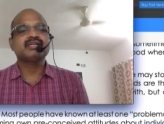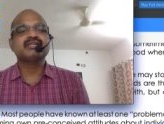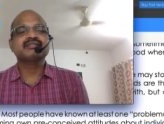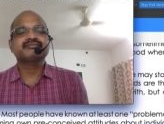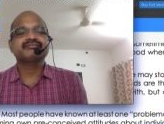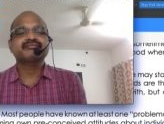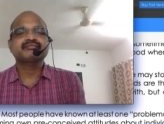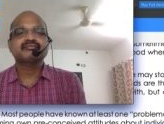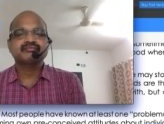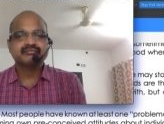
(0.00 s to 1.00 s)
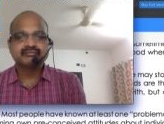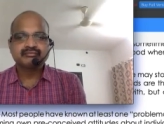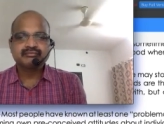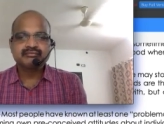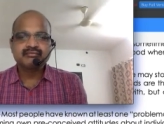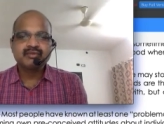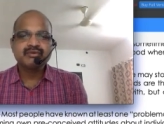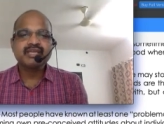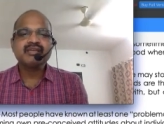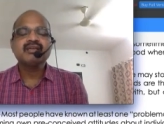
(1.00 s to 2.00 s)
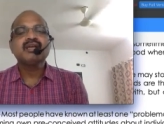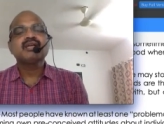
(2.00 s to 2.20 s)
that okay